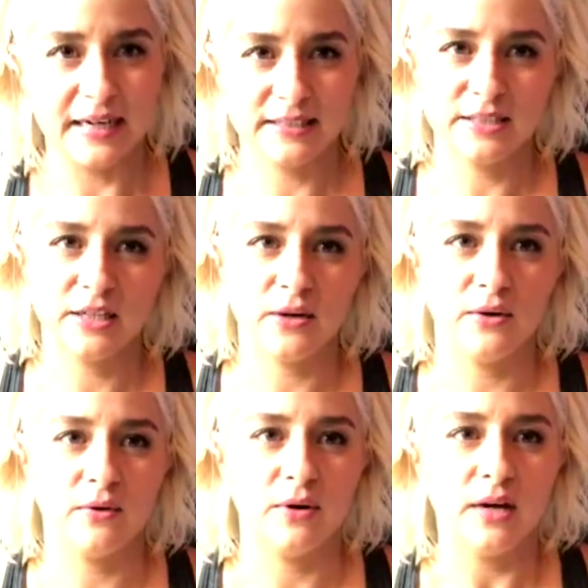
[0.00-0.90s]

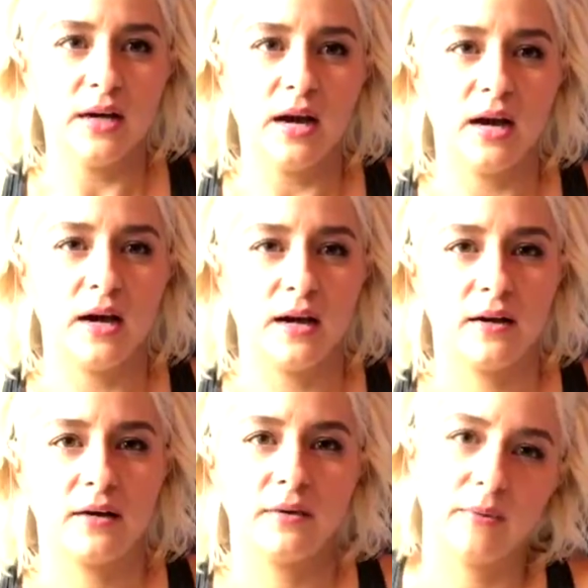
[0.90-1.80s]
So,
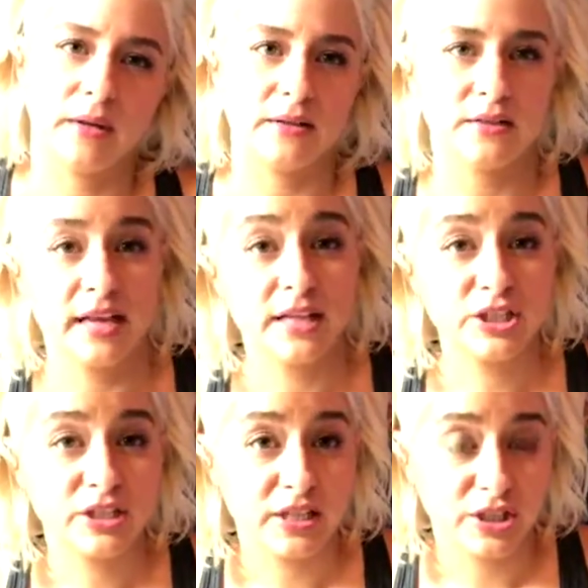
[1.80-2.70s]
what else? Aids
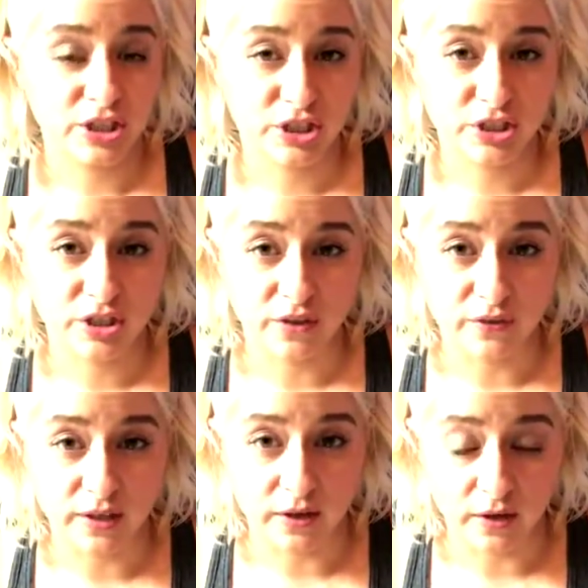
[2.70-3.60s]
in digestion
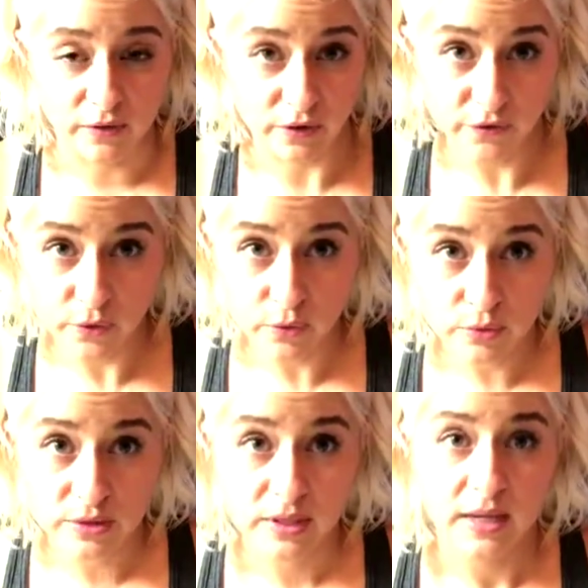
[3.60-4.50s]
of your
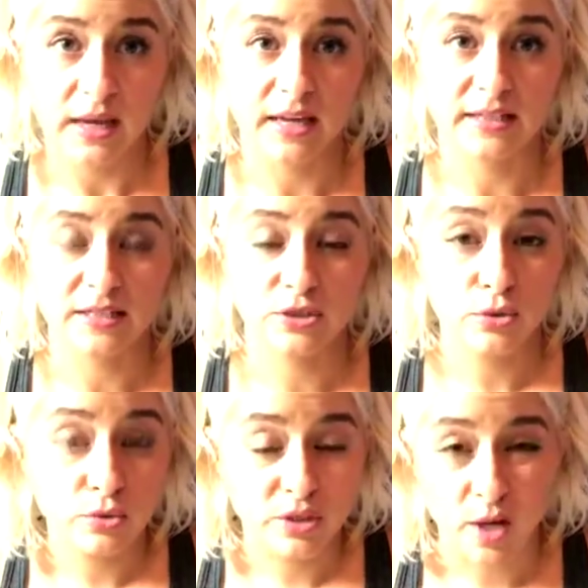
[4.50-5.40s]
foods. It
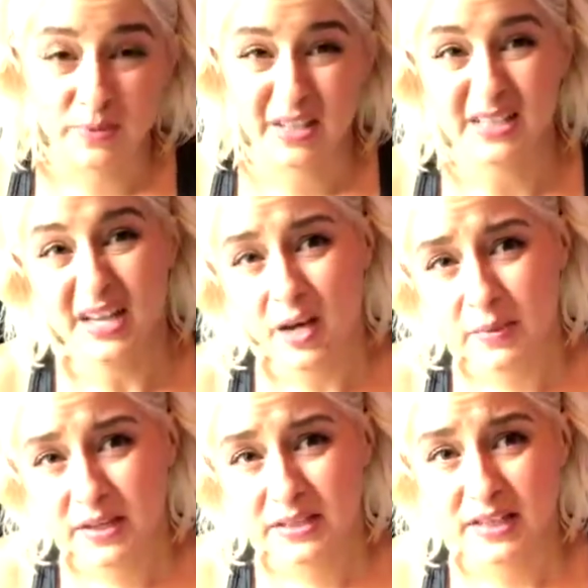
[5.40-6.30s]
soothes upset
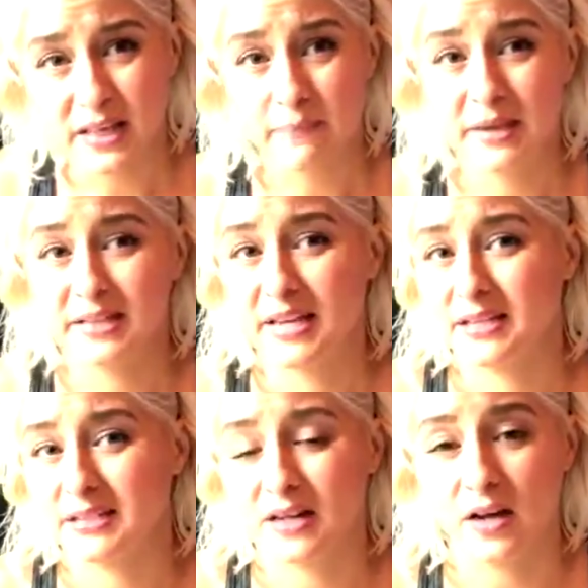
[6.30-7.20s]
tummies. It
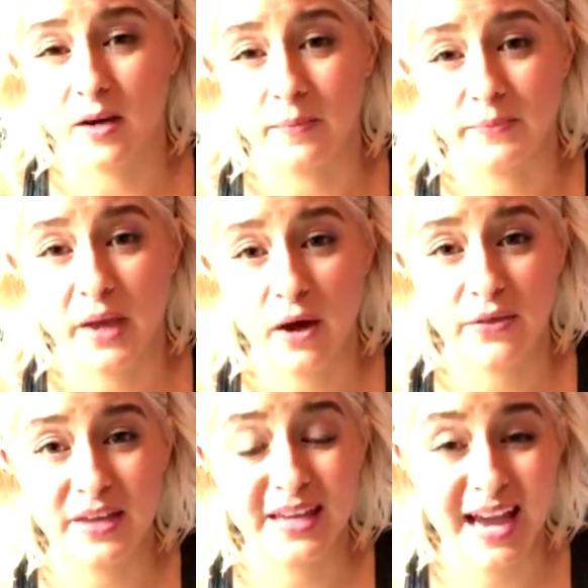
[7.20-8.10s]
maintains
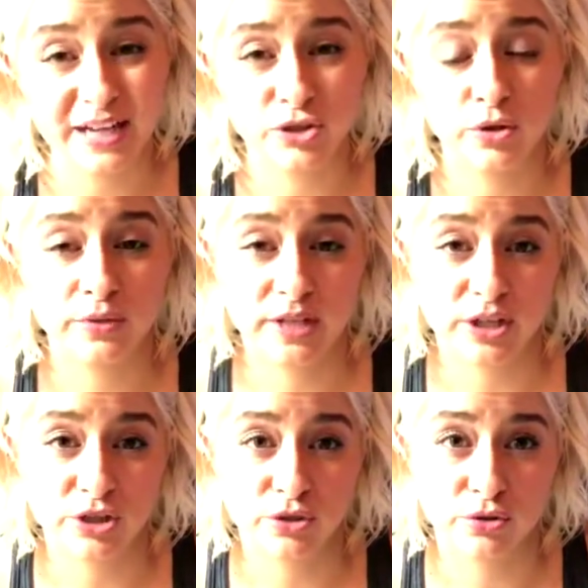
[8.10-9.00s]
healthy
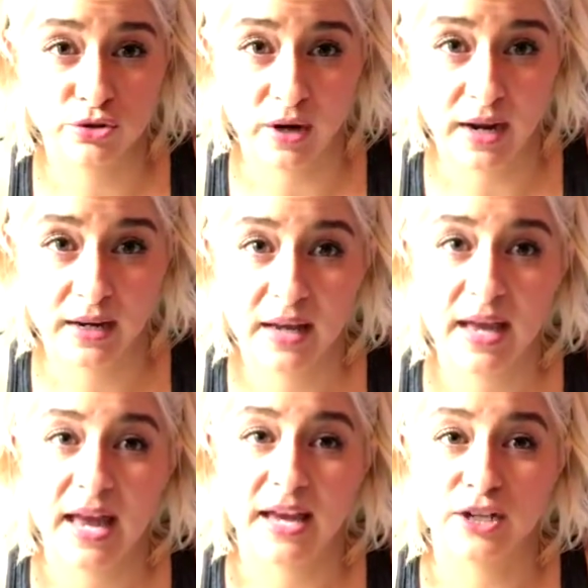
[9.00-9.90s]
gastrointestinal tract,
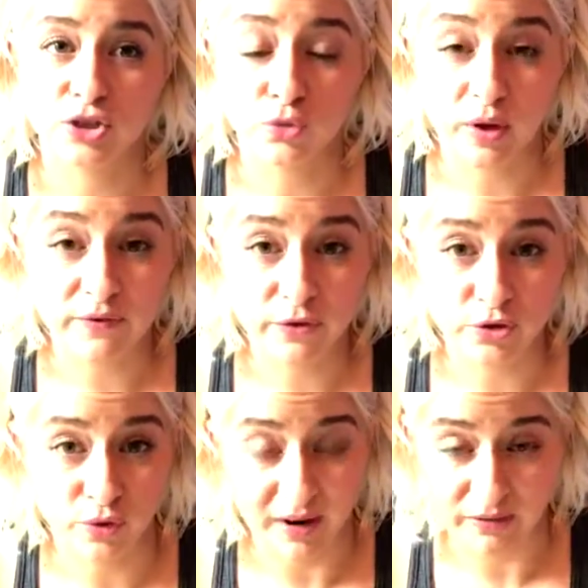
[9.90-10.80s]
and it's great for
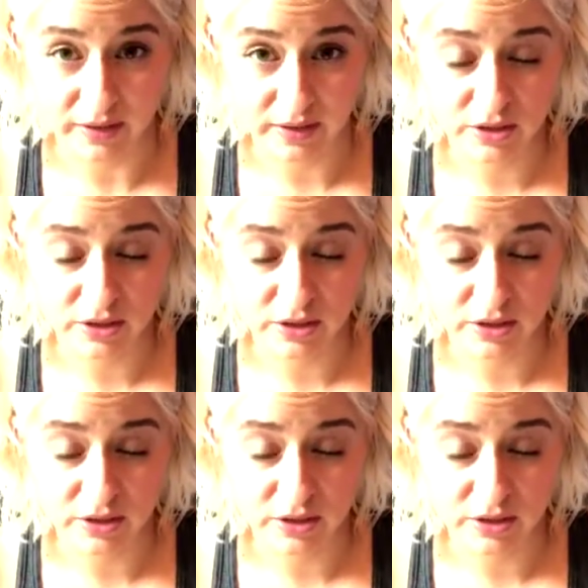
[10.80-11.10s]
traveling.